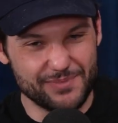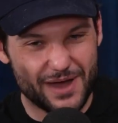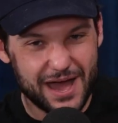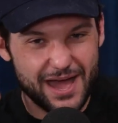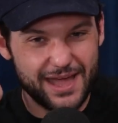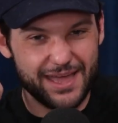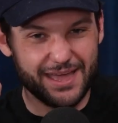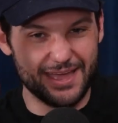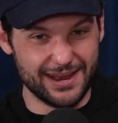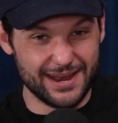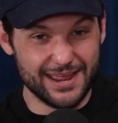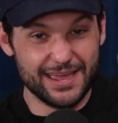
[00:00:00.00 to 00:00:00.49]

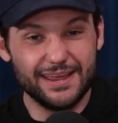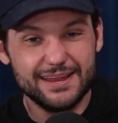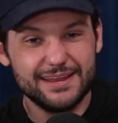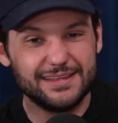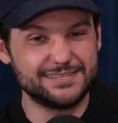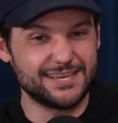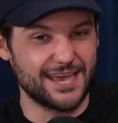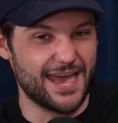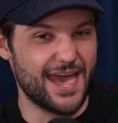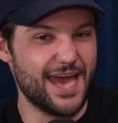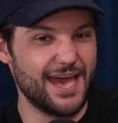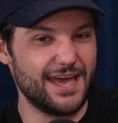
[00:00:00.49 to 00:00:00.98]
In
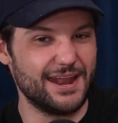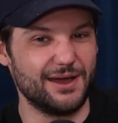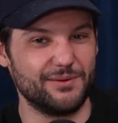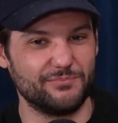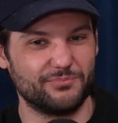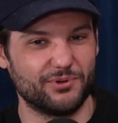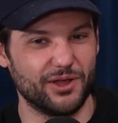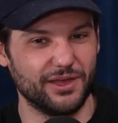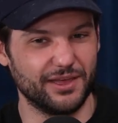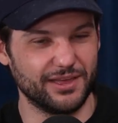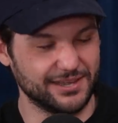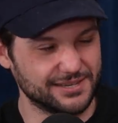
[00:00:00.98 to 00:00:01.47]
his head, I'm
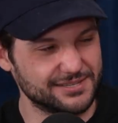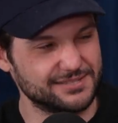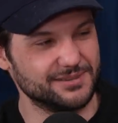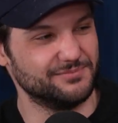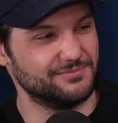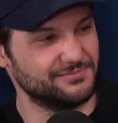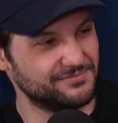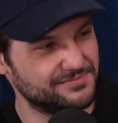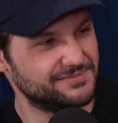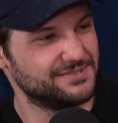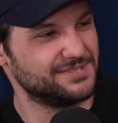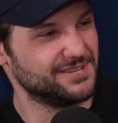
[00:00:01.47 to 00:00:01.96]
probably like
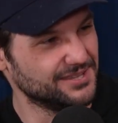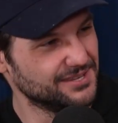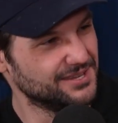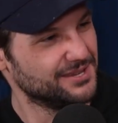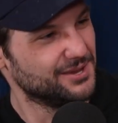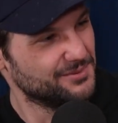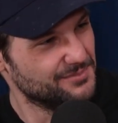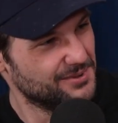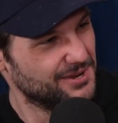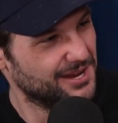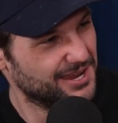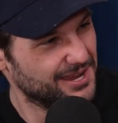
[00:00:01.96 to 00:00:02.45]
some silly
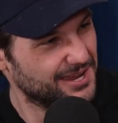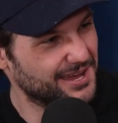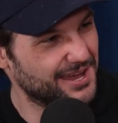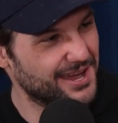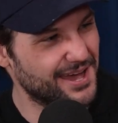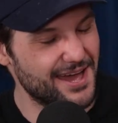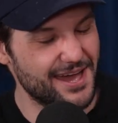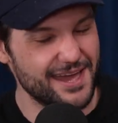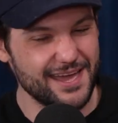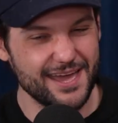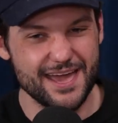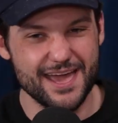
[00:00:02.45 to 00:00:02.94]
comedian
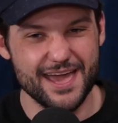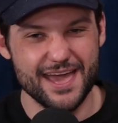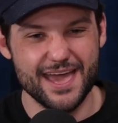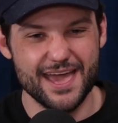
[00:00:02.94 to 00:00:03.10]
guy.